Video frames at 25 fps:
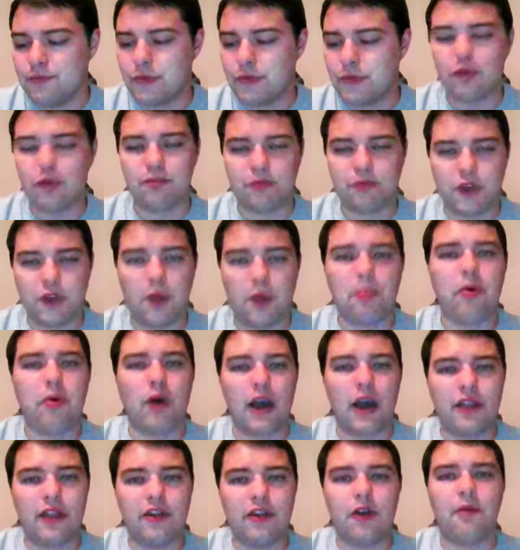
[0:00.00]
they're
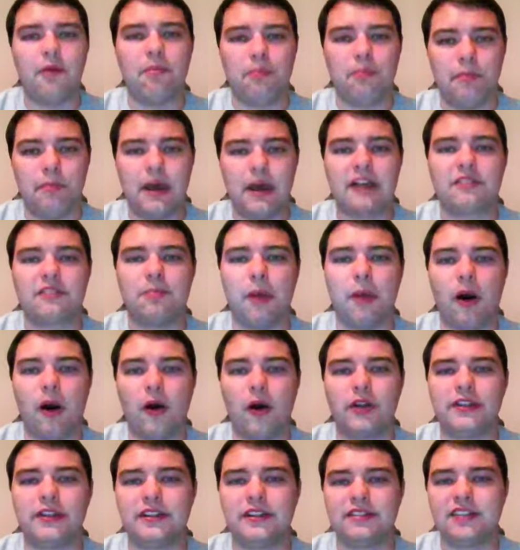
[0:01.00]
playing their best
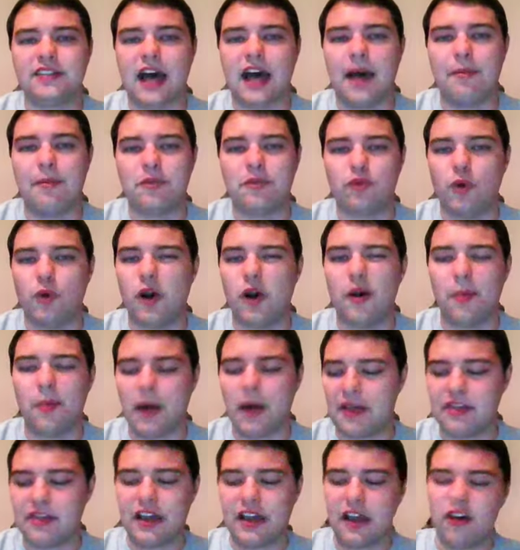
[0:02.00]
ball at this time as well.
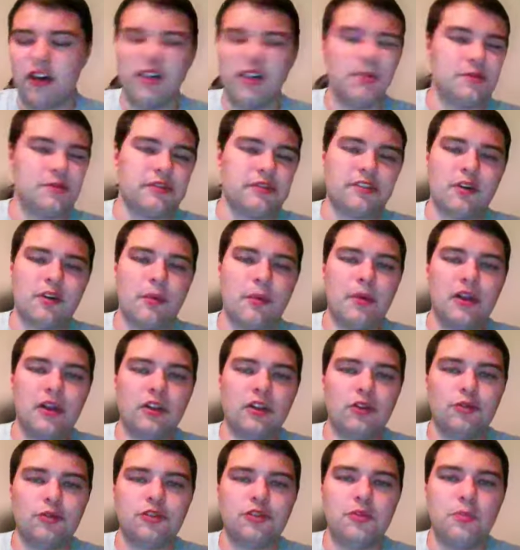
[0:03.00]
But I think Clemson's going to be a
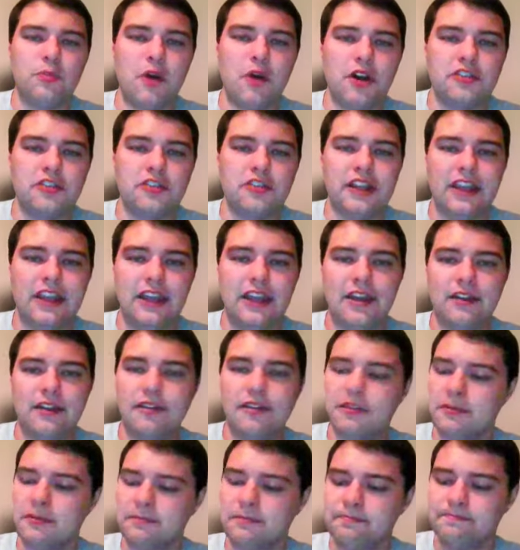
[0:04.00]
little too much in the
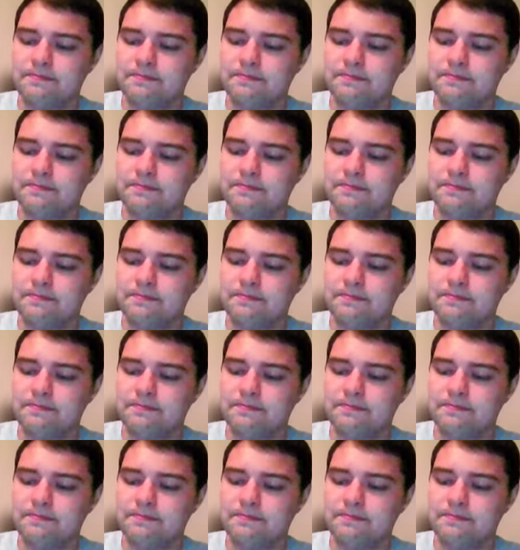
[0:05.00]
end.